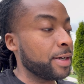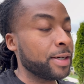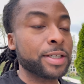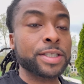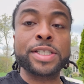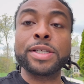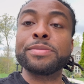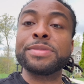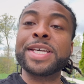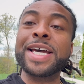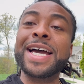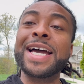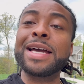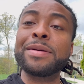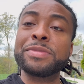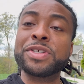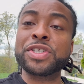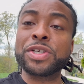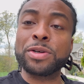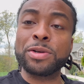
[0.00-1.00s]
some time
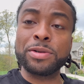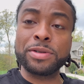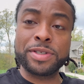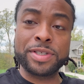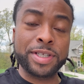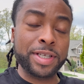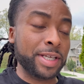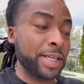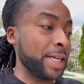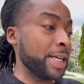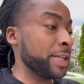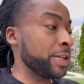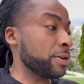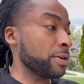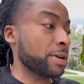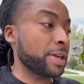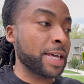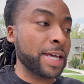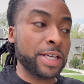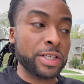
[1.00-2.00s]
CERTS in your
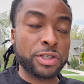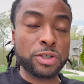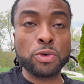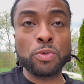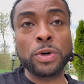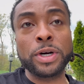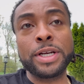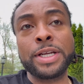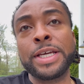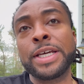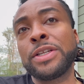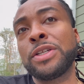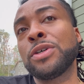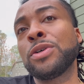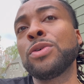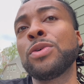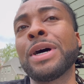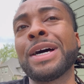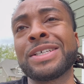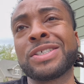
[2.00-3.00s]
case. So what they
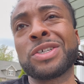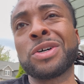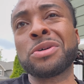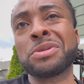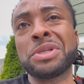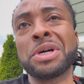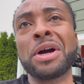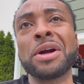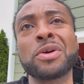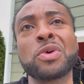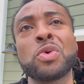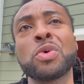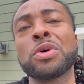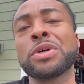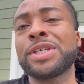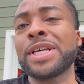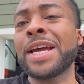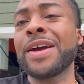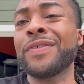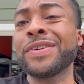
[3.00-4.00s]
do, I saw Dark
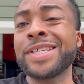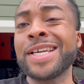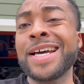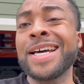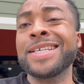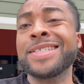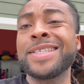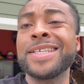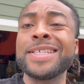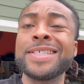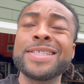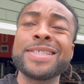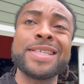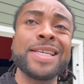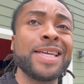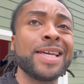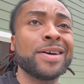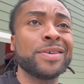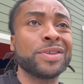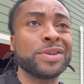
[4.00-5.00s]
Horse advertise this
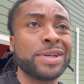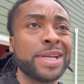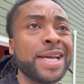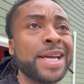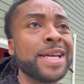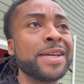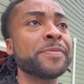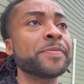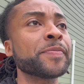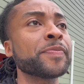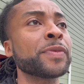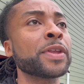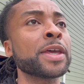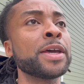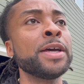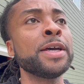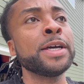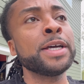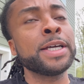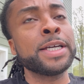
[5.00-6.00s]
the other day.
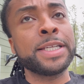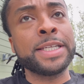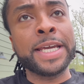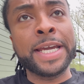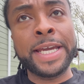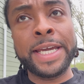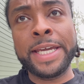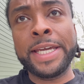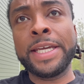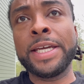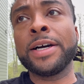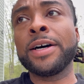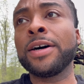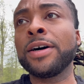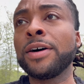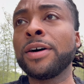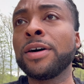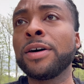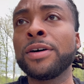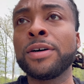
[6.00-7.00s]
They
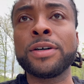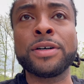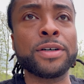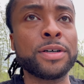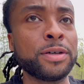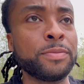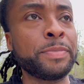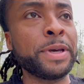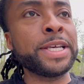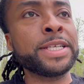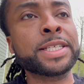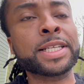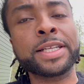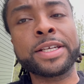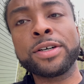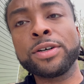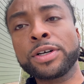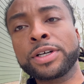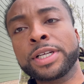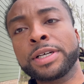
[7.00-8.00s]
basically
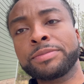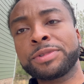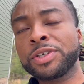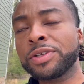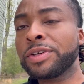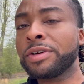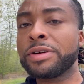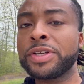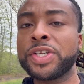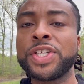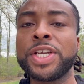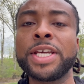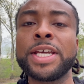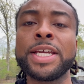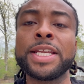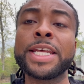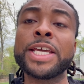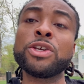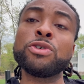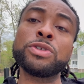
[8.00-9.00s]
hook it up to their
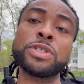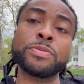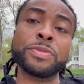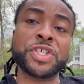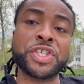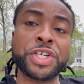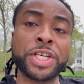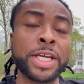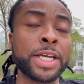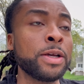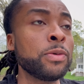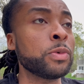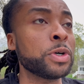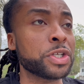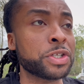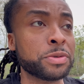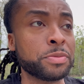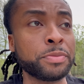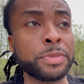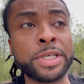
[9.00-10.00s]
jig. They use a machine,
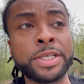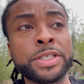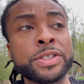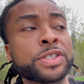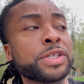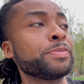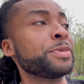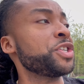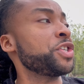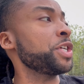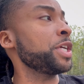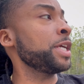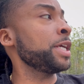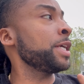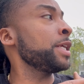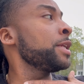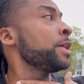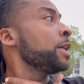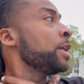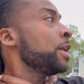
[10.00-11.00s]
which means the machine